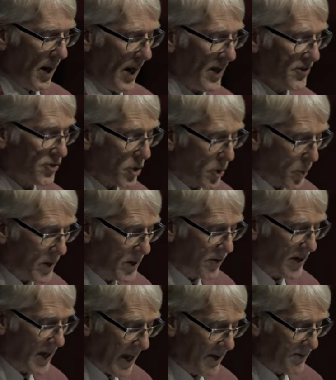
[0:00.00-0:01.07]
As
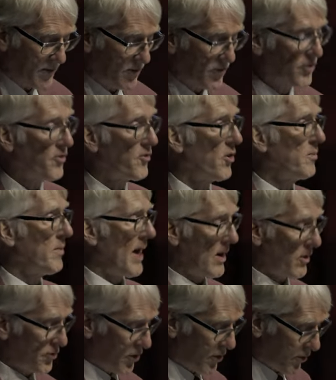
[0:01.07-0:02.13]
Rawiri Evans from
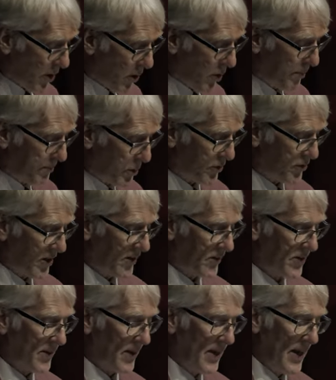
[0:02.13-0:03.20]
Aotearoa put
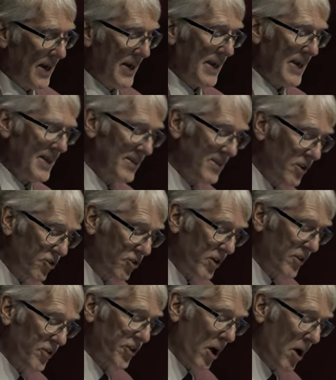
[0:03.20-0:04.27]
it,
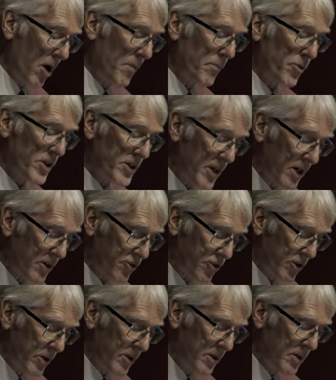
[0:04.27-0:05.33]
Indigenous harm
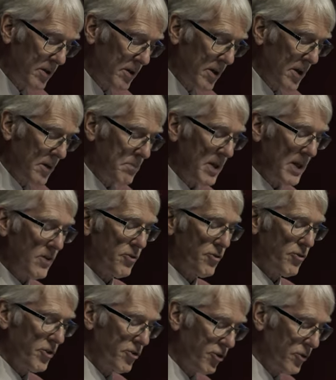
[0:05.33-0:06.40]
reduction
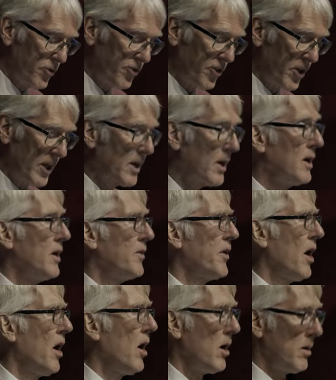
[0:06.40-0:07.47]
means reducing
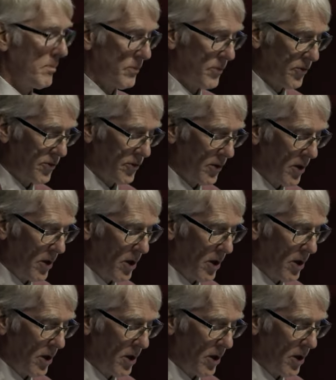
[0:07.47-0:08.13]
the harms